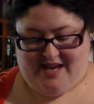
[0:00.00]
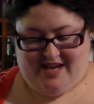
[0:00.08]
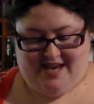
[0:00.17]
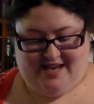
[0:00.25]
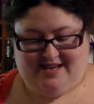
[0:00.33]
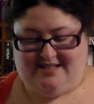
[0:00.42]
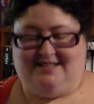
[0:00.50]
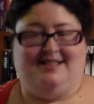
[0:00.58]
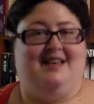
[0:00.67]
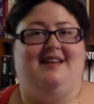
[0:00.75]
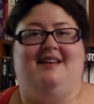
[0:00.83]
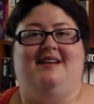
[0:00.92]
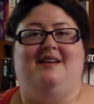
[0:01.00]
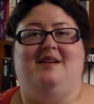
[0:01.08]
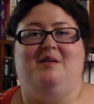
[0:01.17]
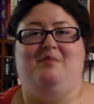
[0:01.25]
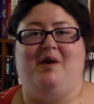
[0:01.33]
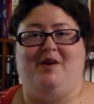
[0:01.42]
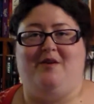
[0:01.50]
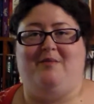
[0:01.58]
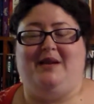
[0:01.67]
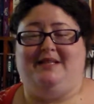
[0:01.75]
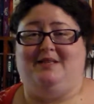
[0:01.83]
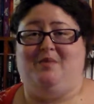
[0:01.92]
He's by
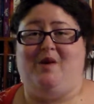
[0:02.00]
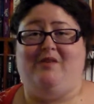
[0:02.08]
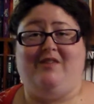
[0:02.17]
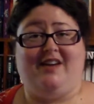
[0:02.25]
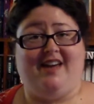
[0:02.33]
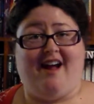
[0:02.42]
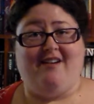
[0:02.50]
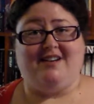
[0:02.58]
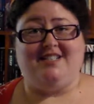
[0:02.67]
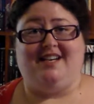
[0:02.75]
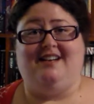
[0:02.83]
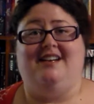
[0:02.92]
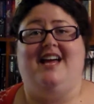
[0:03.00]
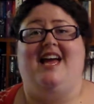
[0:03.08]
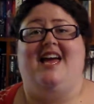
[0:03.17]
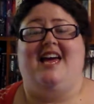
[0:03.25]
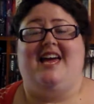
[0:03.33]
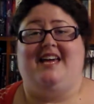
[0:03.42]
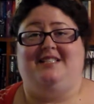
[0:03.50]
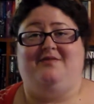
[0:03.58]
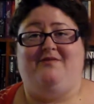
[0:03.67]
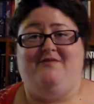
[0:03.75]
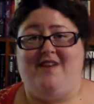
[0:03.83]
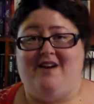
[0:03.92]
no means a perfect character.
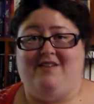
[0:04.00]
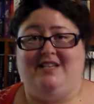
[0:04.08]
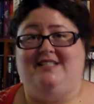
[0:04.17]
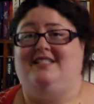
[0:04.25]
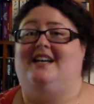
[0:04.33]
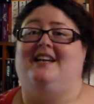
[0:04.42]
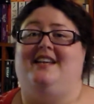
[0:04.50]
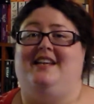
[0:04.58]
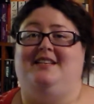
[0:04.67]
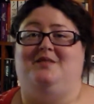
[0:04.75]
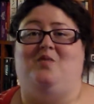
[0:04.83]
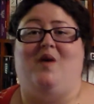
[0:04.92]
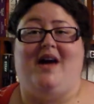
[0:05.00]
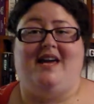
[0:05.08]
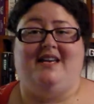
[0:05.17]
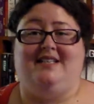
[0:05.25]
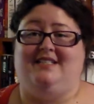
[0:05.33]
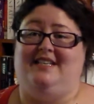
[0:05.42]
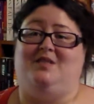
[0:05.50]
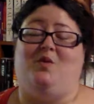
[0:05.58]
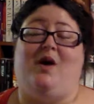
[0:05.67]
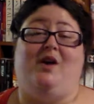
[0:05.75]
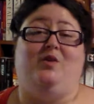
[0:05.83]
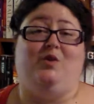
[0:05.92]
He's very stuck in his ways, he's
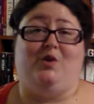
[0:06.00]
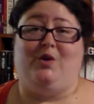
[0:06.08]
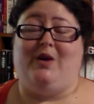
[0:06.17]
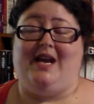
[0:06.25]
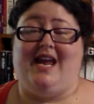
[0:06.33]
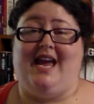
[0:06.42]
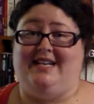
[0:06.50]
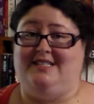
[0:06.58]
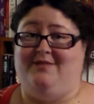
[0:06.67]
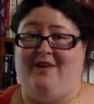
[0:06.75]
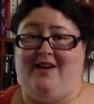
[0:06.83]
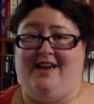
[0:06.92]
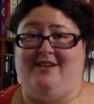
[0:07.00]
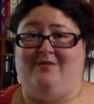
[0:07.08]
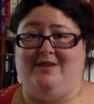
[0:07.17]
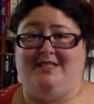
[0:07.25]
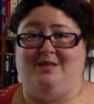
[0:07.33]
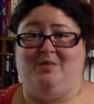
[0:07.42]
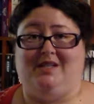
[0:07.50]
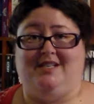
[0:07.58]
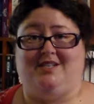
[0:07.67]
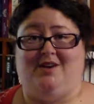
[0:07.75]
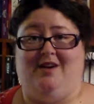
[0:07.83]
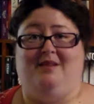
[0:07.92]
quite ornery and he's very unreasonable
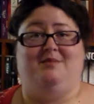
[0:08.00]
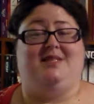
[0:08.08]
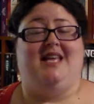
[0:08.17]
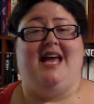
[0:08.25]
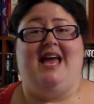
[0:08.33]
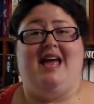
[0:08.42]
at times.